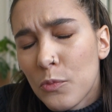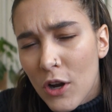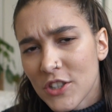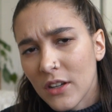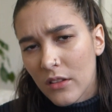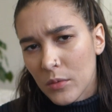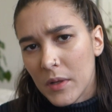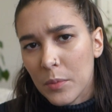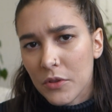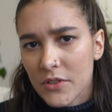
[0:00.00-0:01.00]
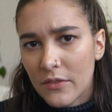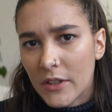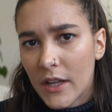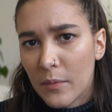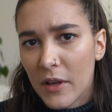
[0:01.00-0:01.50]
watching other people's
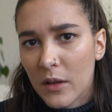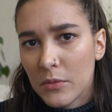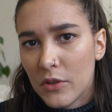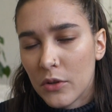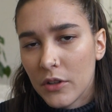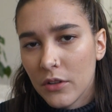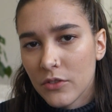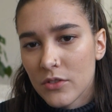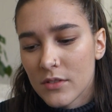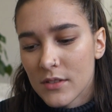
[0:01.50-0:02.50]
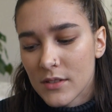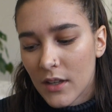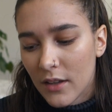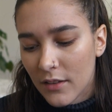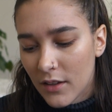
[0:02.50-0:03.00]
everyday makeup tutorials just to
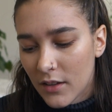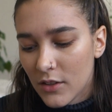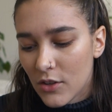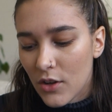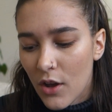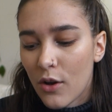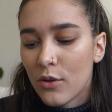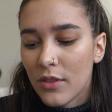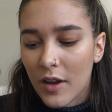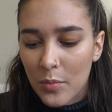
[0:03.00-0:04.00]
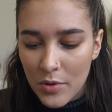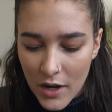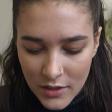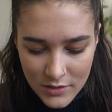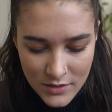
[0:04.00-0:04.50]
see, like, you know that a
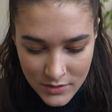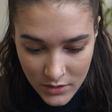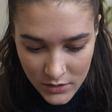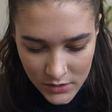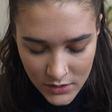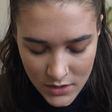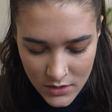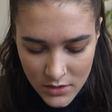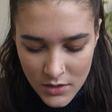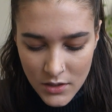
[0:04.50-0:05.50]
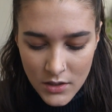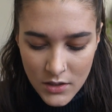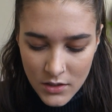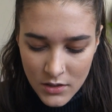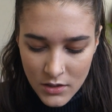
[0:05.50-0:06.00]
product is good
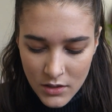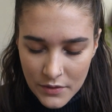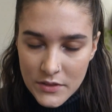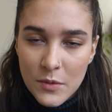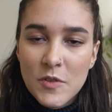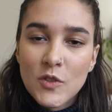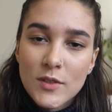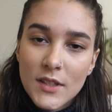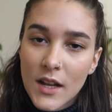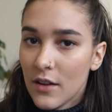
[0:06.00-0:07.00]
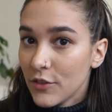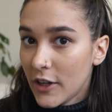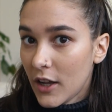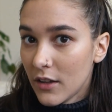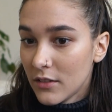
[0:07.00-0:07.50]
if someone's using it every
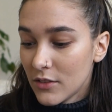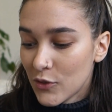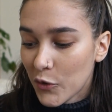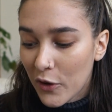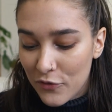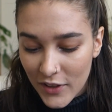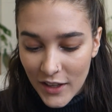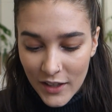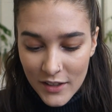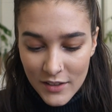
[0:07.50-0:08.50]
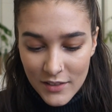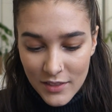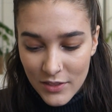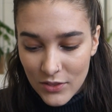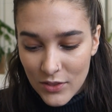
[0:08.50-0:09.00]
day. So I feel like
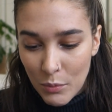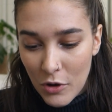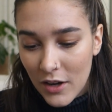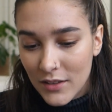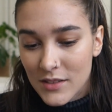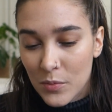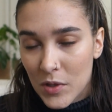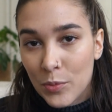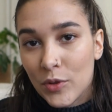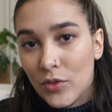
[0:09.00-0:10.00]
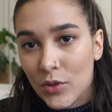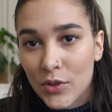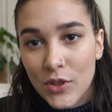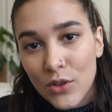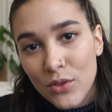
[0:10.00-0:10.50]
the products that people do
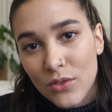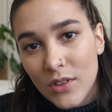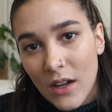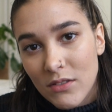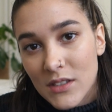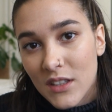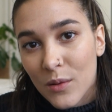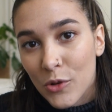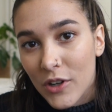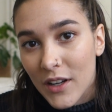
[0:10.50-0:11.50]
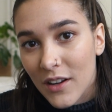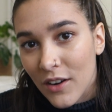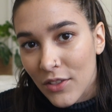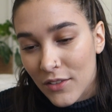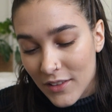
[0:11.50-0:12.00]
use every single morning
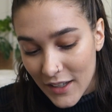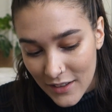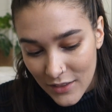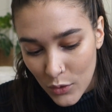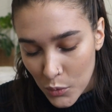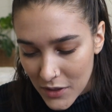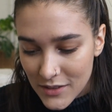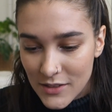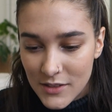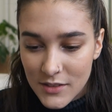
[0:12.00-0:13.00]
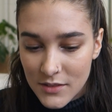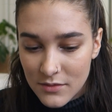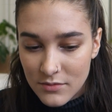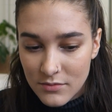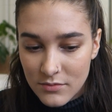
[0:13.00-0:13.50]
are like the ones
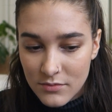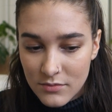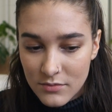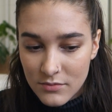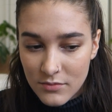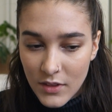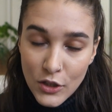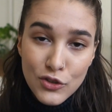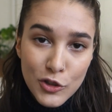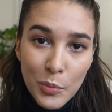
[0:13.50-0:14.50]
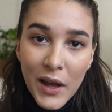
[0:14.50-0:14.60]
that you should